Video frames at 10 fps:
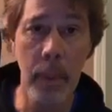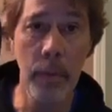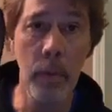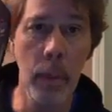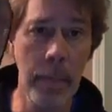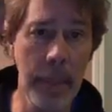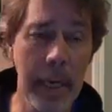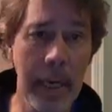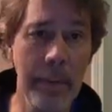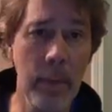Normally
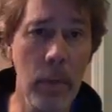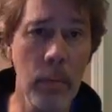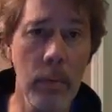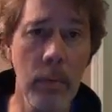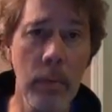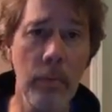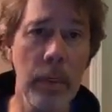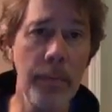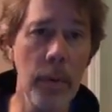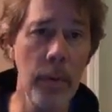I don't
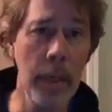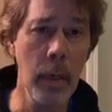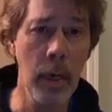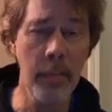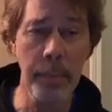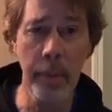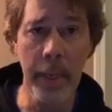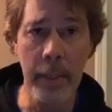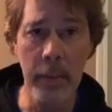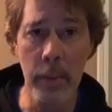review the off
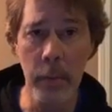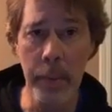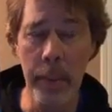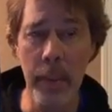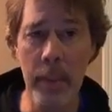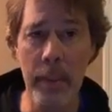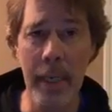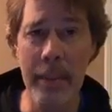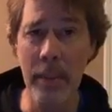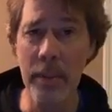brands just because
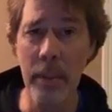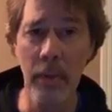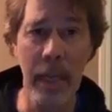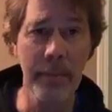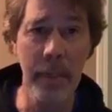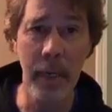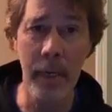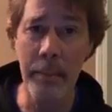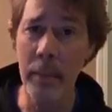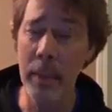I just don't have
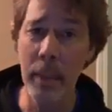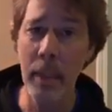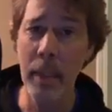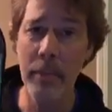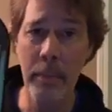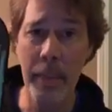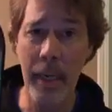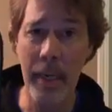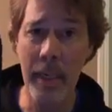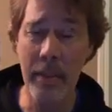time, to be
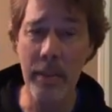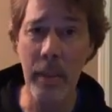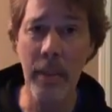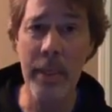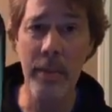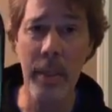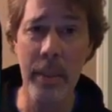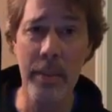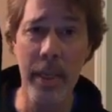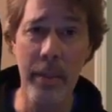honest. So I try to
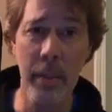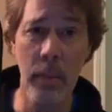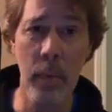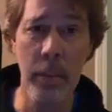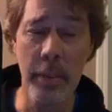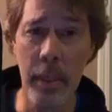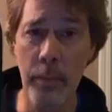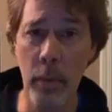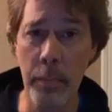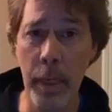stick to the ones that are
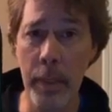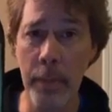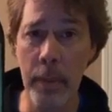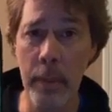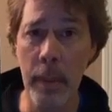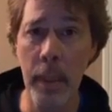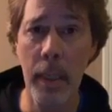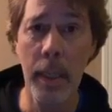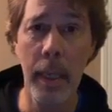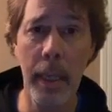more popular.
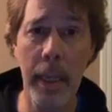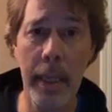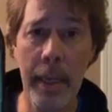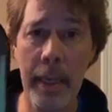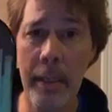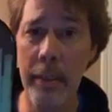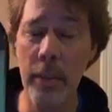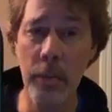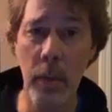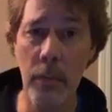And
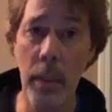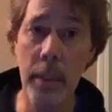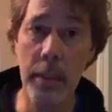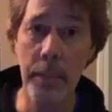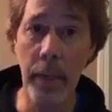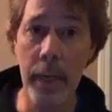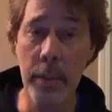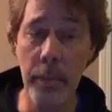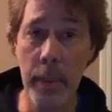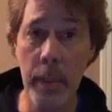this one really
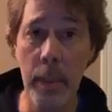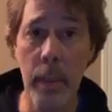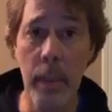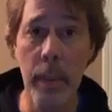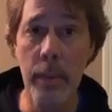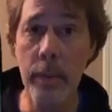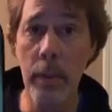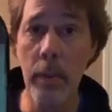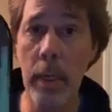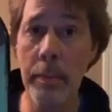surprised me.
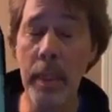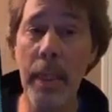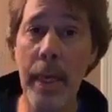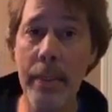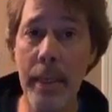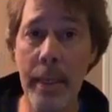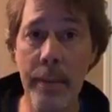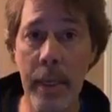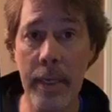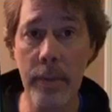So I'm glad that
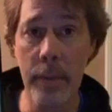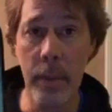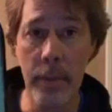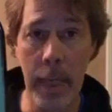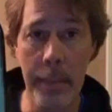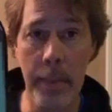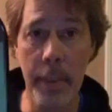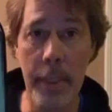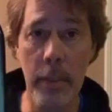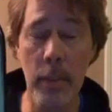I took the time to
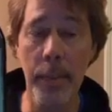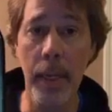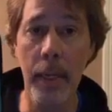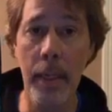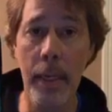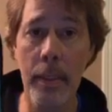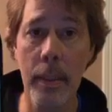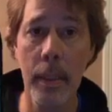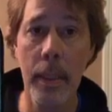check this paddle out.